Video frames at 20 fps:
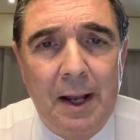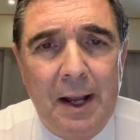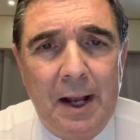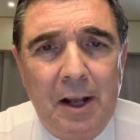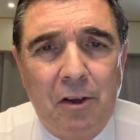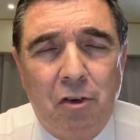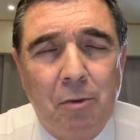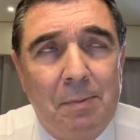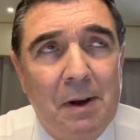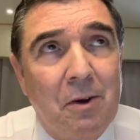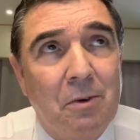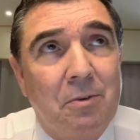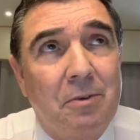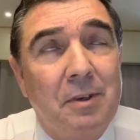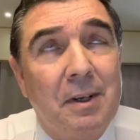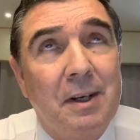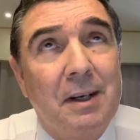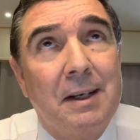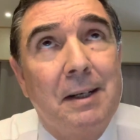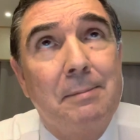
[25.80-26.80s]
It's about
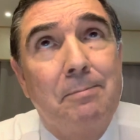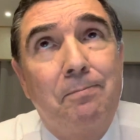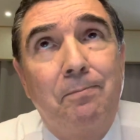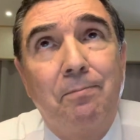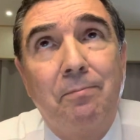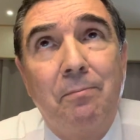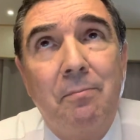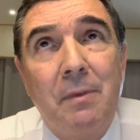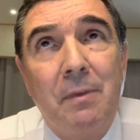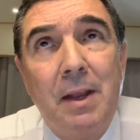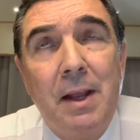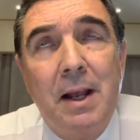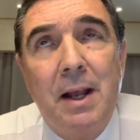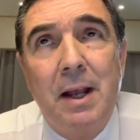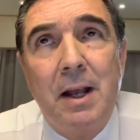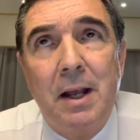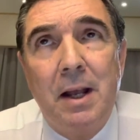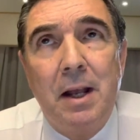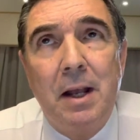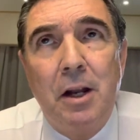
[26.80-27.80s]

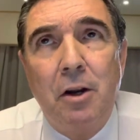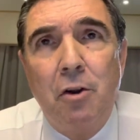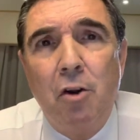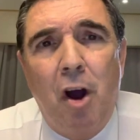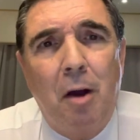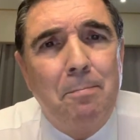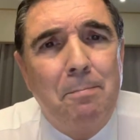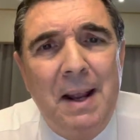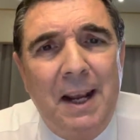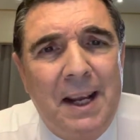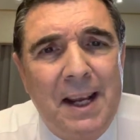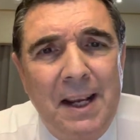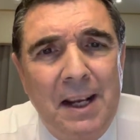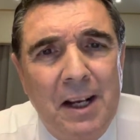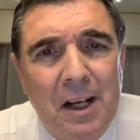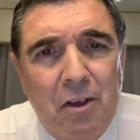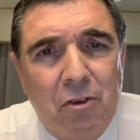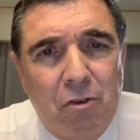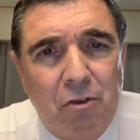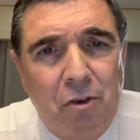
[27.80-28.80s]
not making
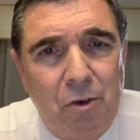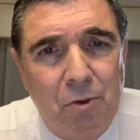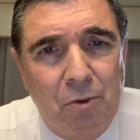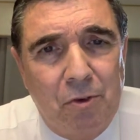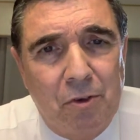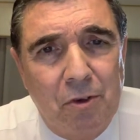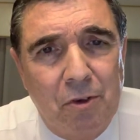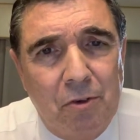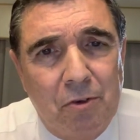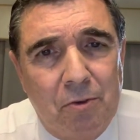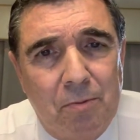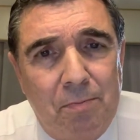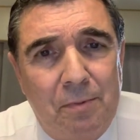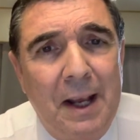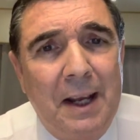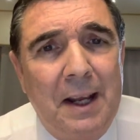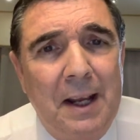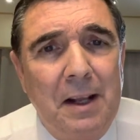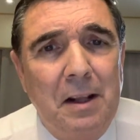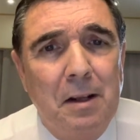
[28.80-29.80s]
excuses,
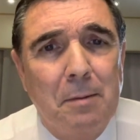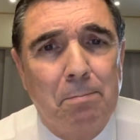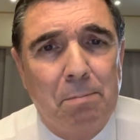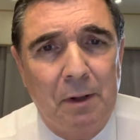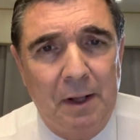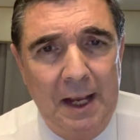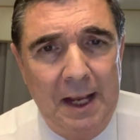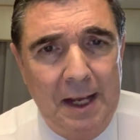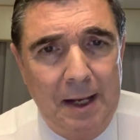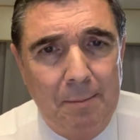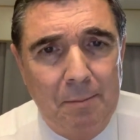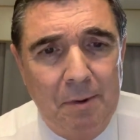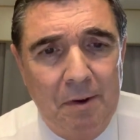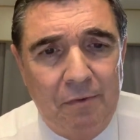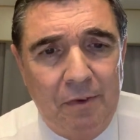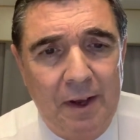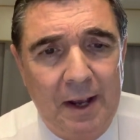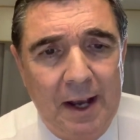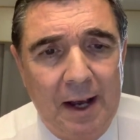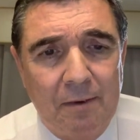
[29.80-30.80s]
taking the blame
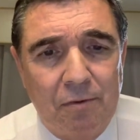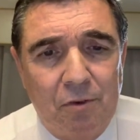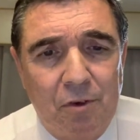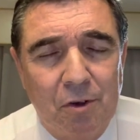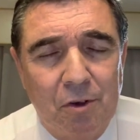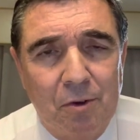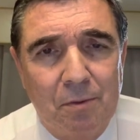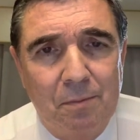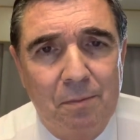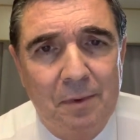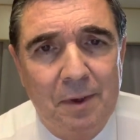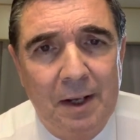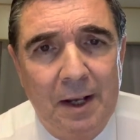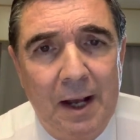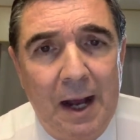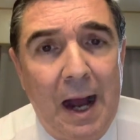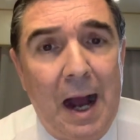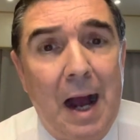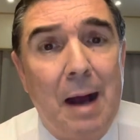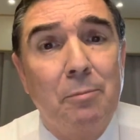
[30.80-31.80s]
if you have to.
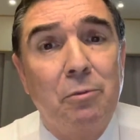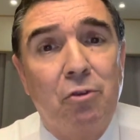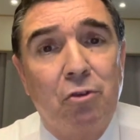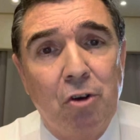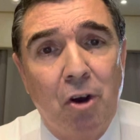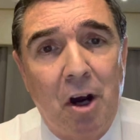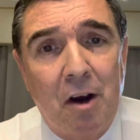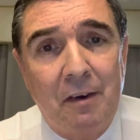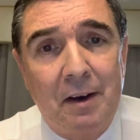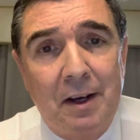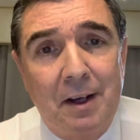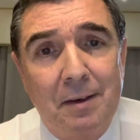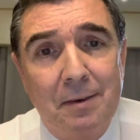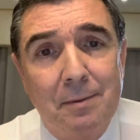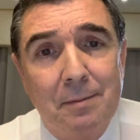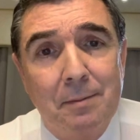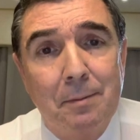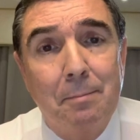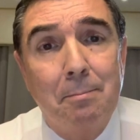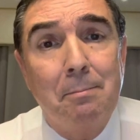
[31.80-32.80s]
I'm sorry,
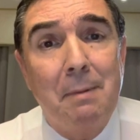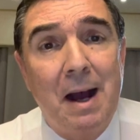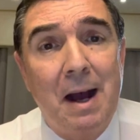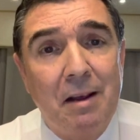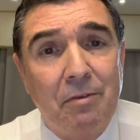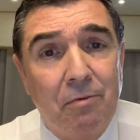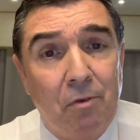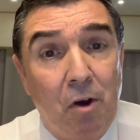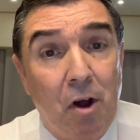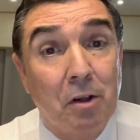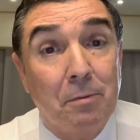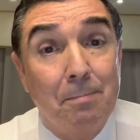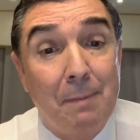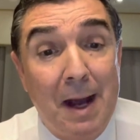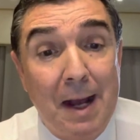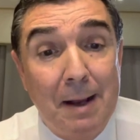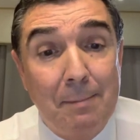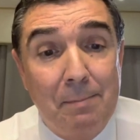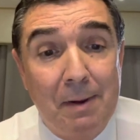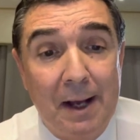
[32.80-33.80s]
my fault,
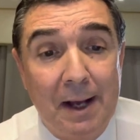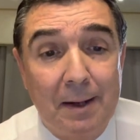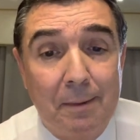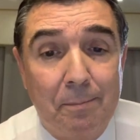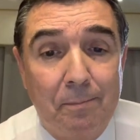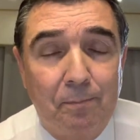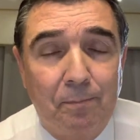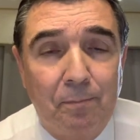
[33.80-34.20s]
my bad.